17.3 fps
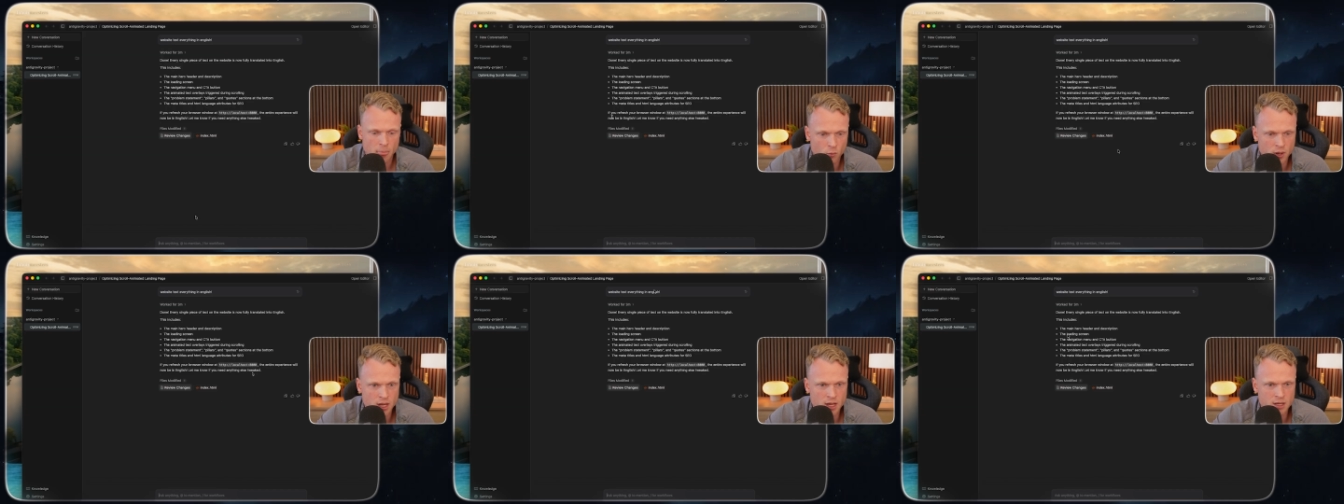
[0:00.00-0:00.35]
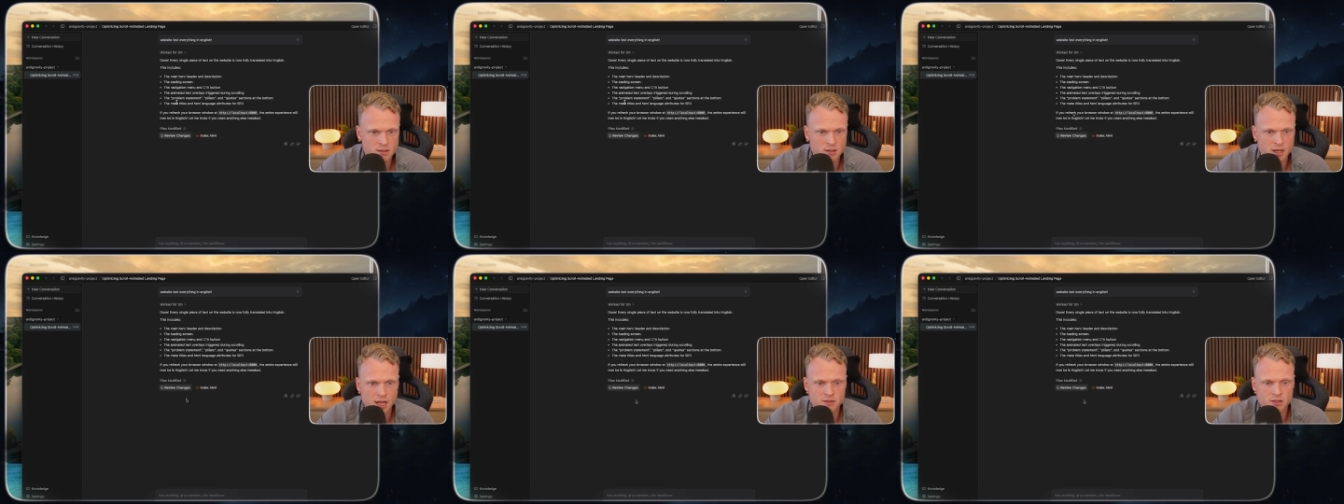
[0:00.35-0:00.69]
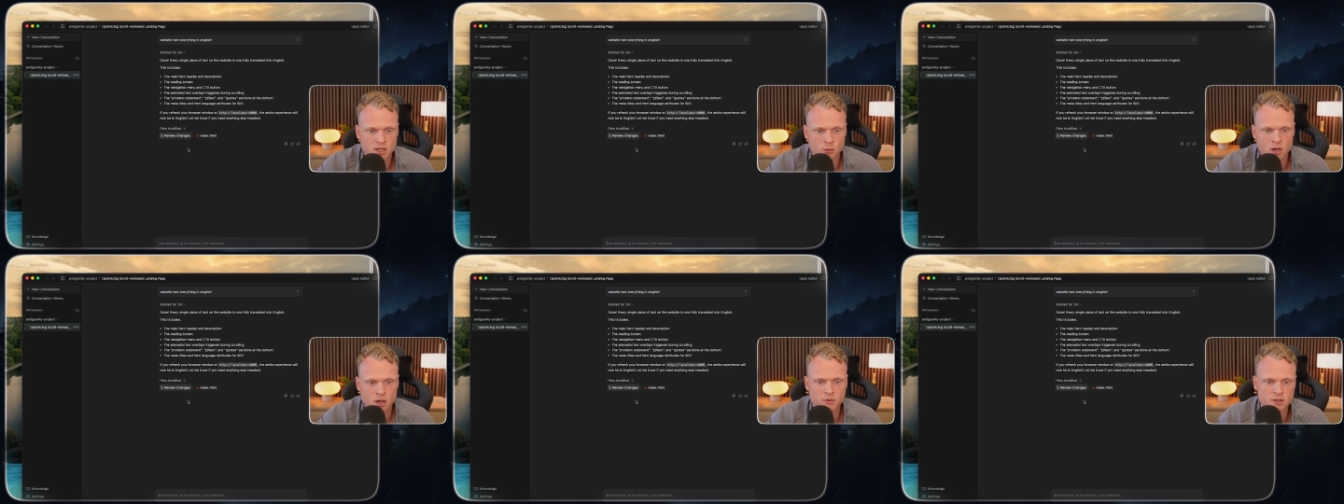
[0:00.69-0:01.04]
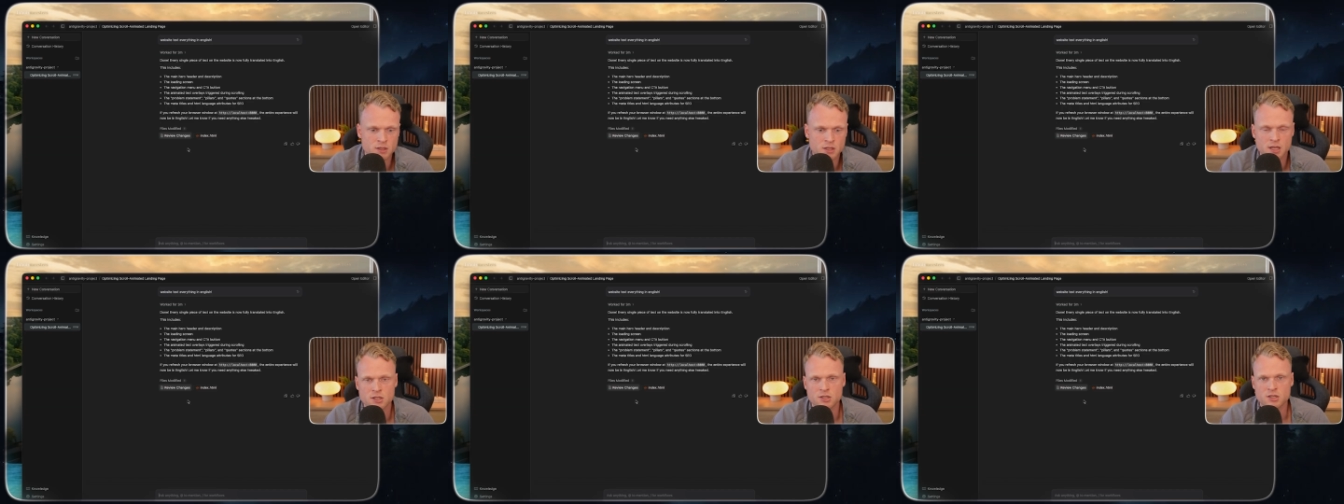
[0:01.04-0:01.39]
with
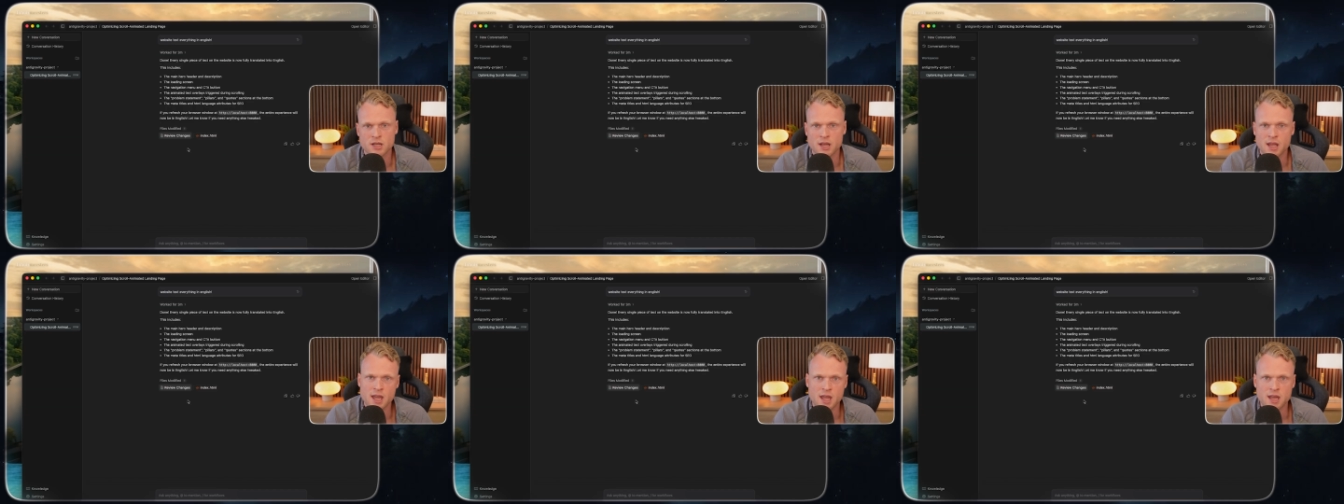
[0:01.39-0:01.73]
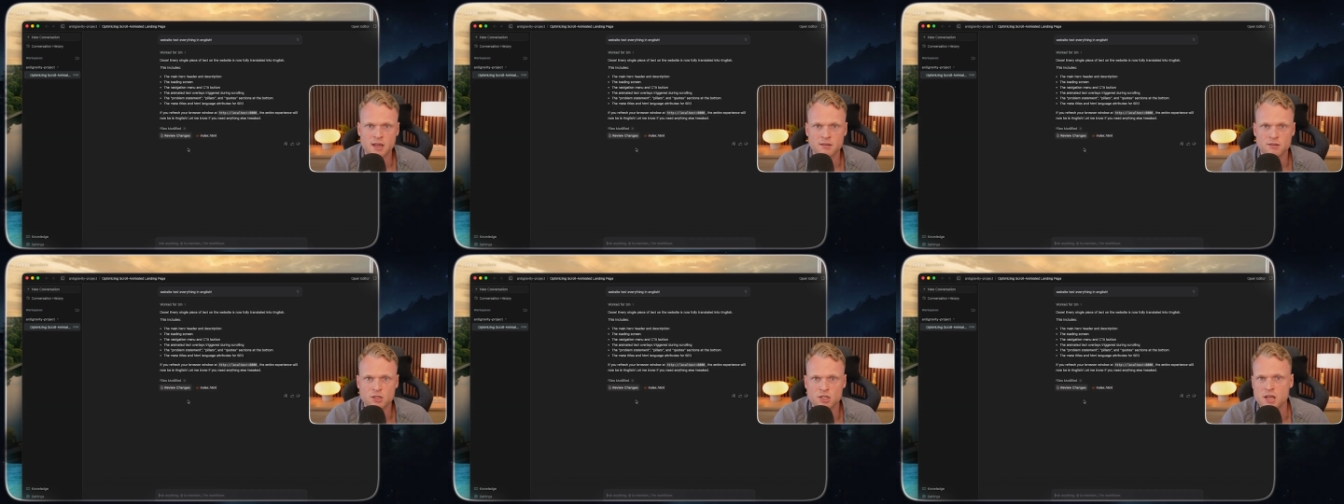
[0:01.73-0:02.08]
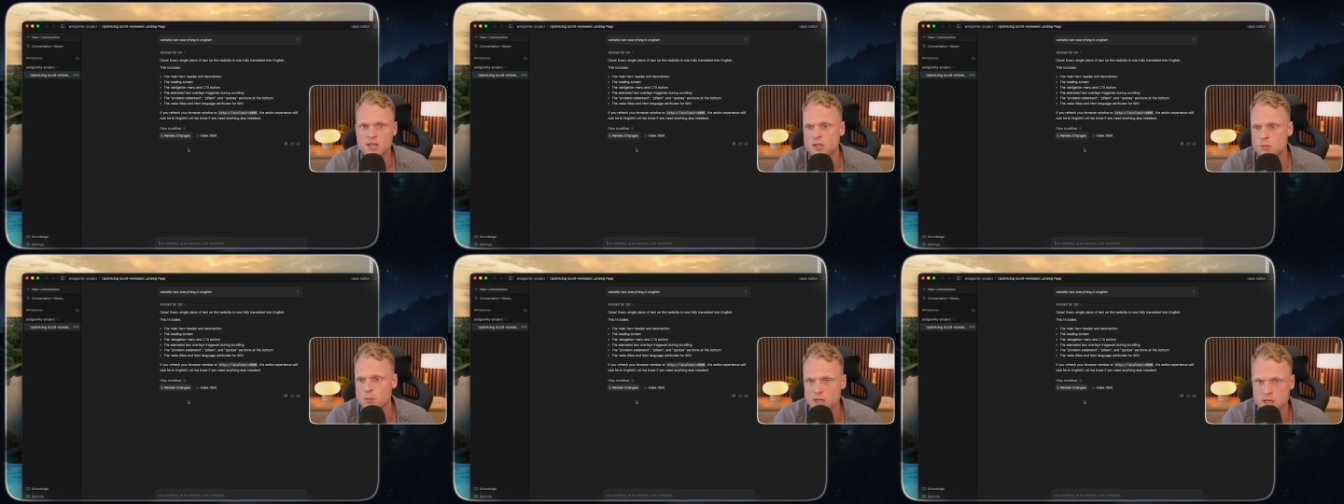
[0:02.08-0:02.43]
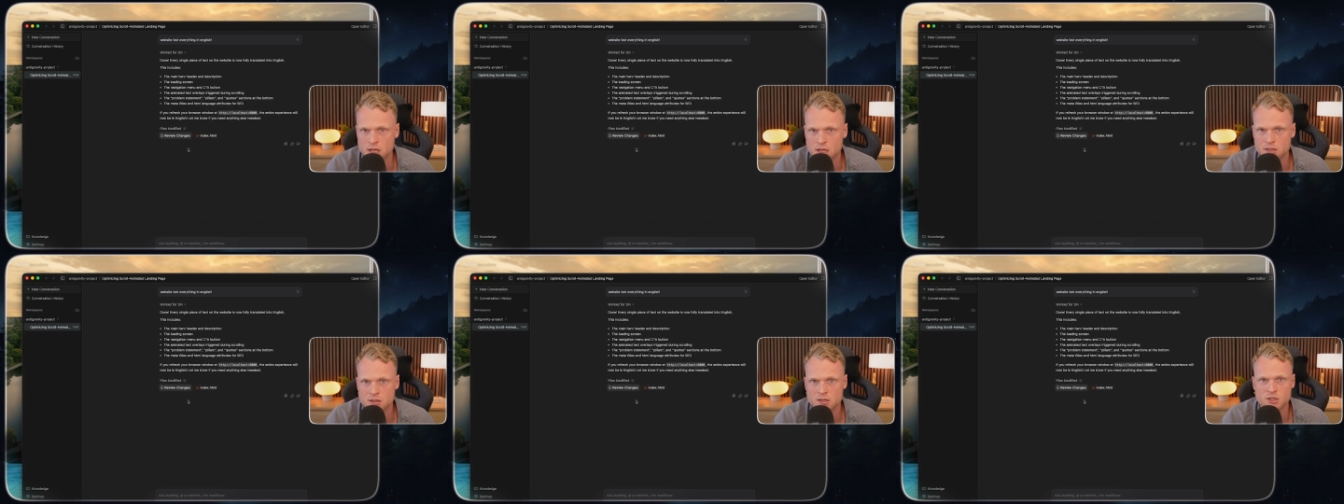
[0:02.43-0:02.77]
Anti-Gravity and say, hey, change me
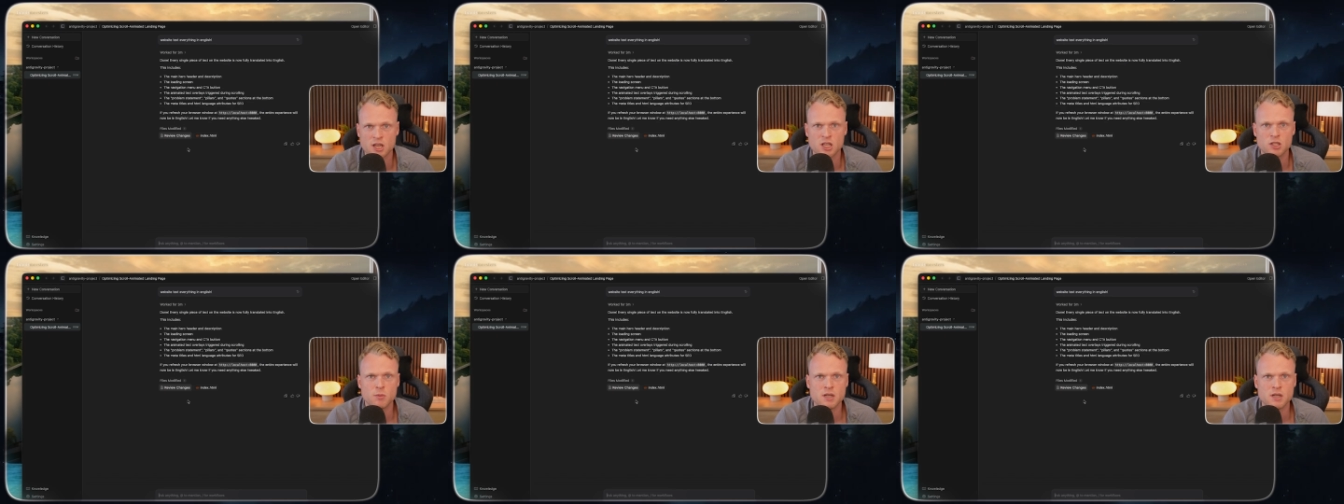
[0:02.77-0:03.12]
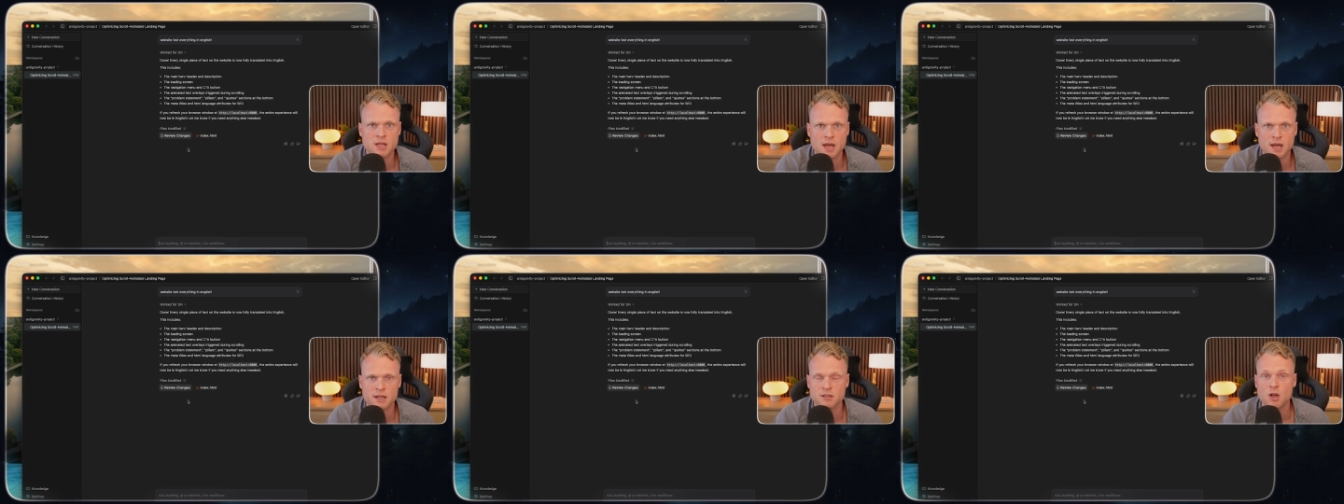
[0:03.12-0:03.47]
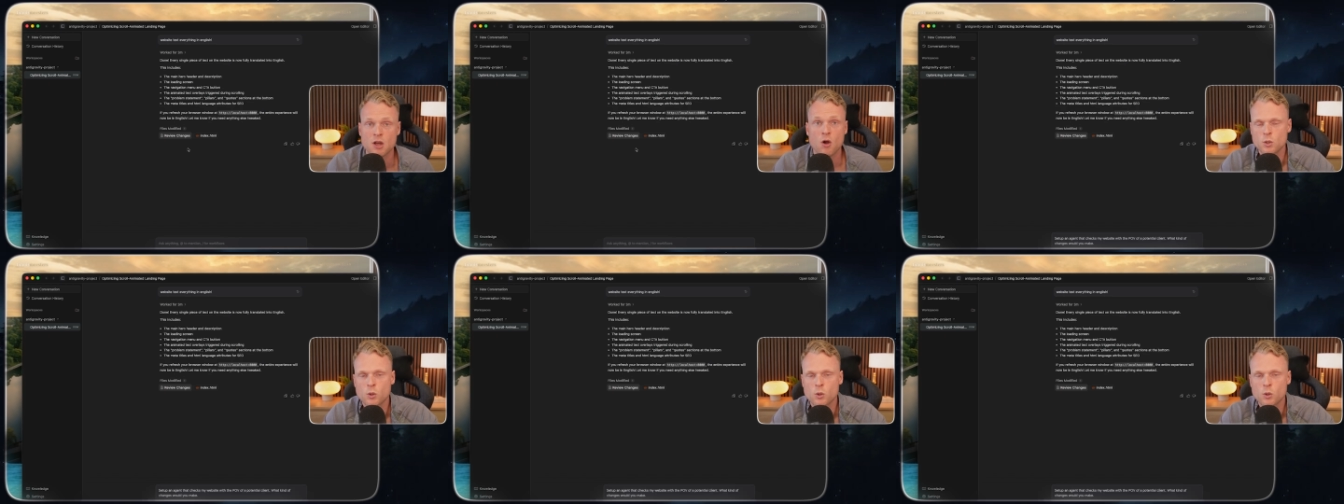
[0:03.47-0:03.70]
this, change me that.